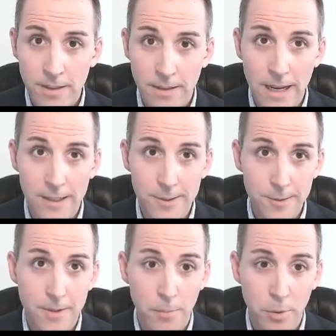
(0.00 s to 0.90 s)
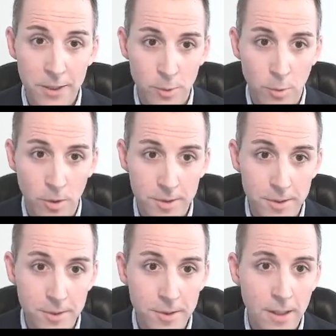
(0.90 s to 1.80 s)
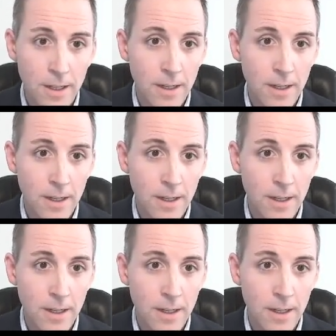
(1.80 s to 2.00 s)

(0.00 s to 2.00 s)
has appraisal courses.